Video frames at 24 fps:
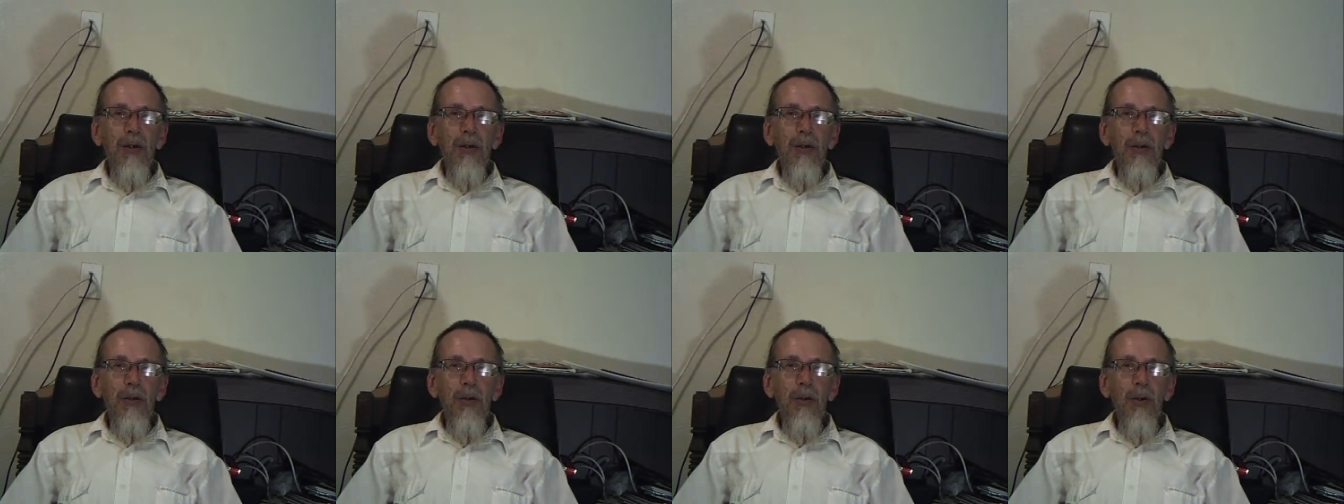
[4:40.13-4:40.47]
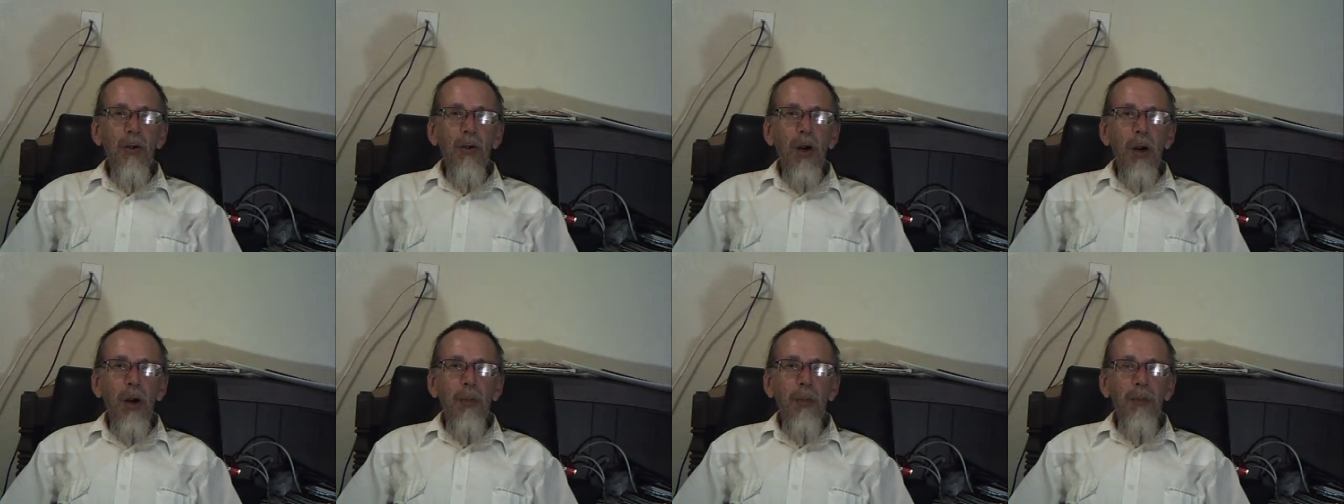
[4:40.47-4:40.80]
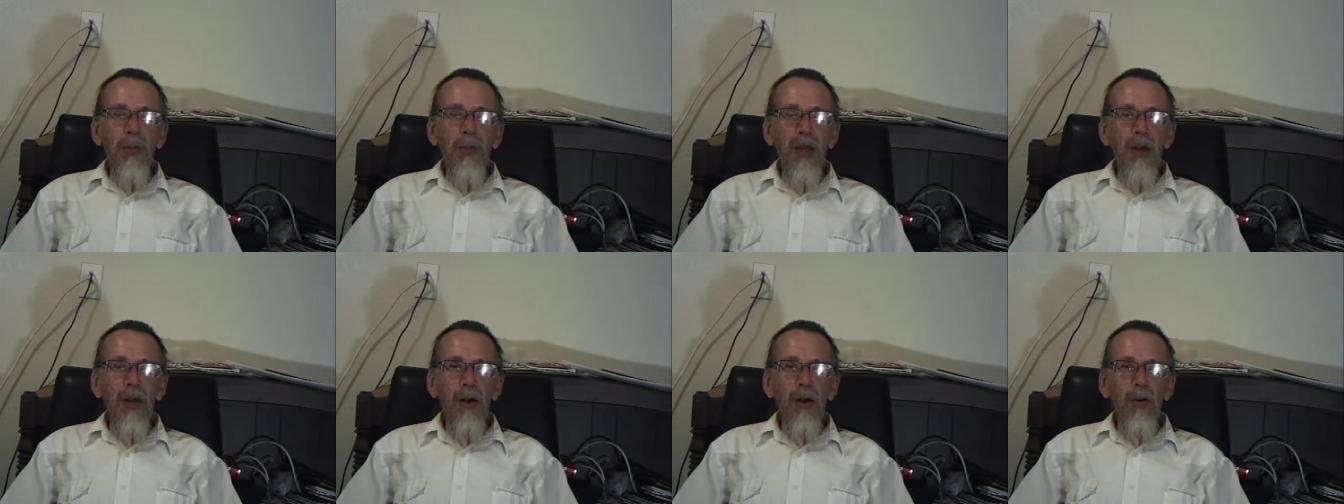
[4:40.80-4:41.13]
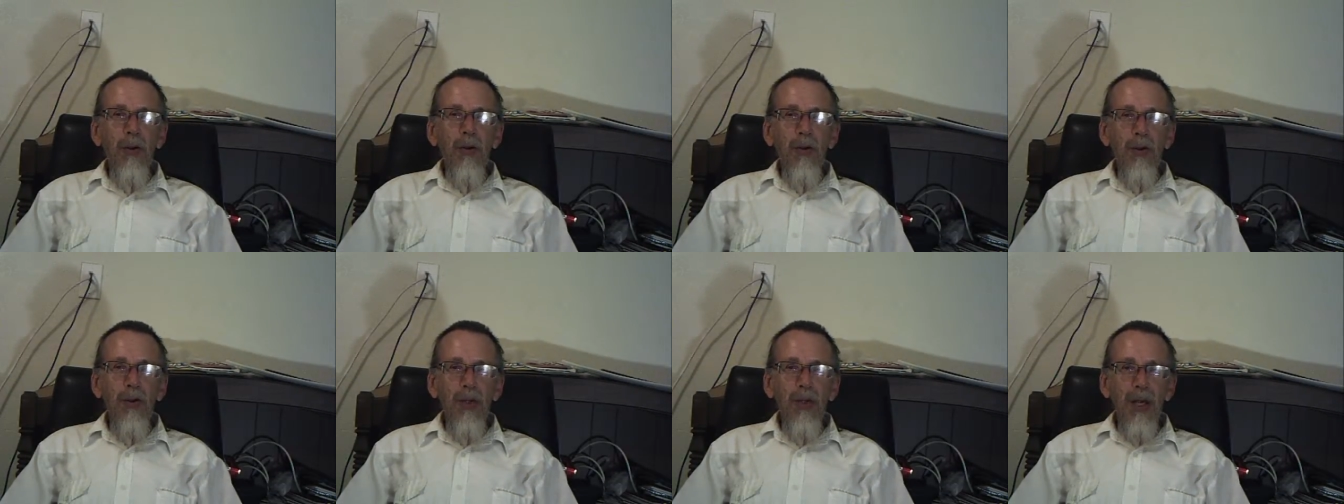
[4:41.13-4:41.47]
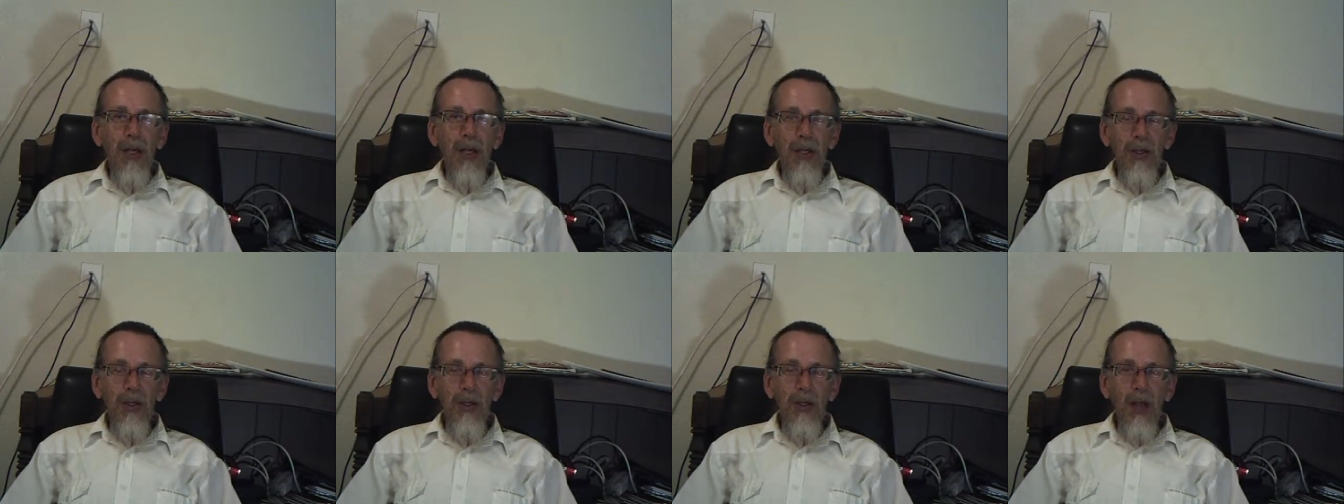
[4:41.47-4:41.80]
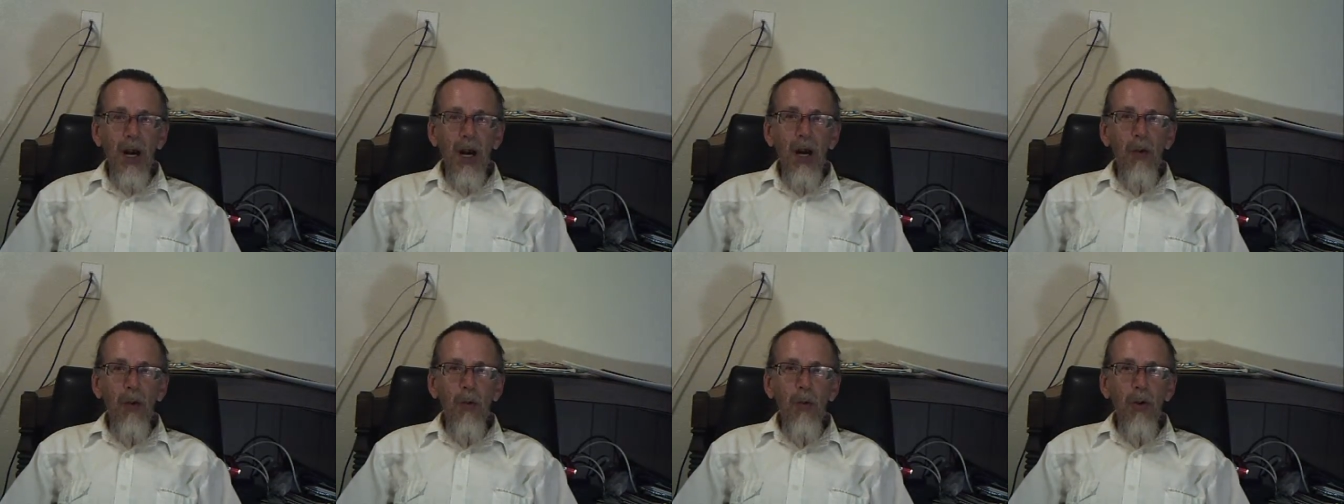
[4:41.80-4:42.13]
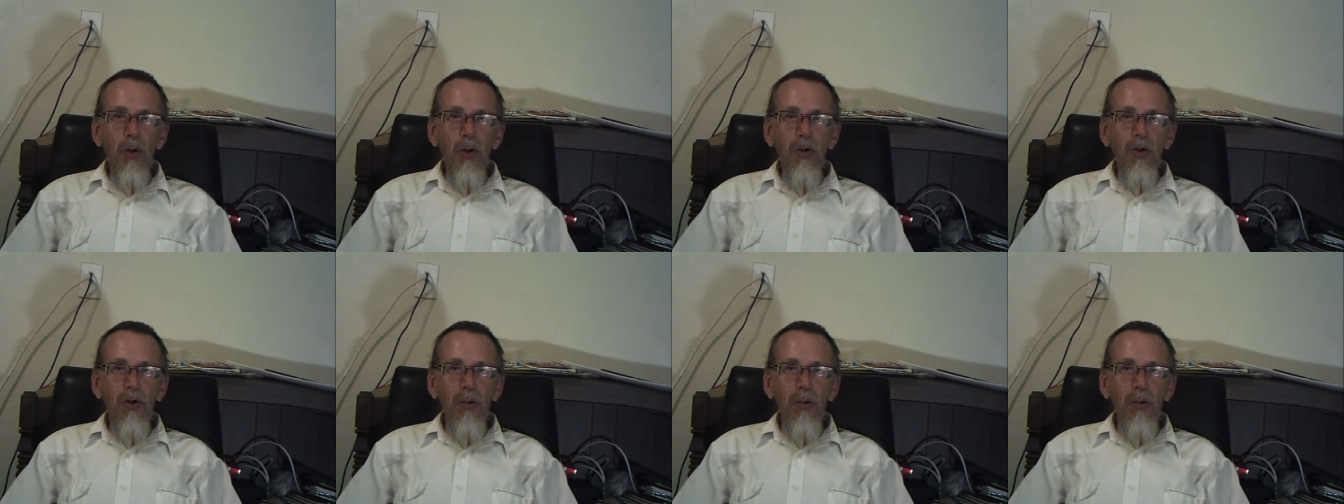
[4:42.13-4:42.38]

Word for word: look up the old Star Wars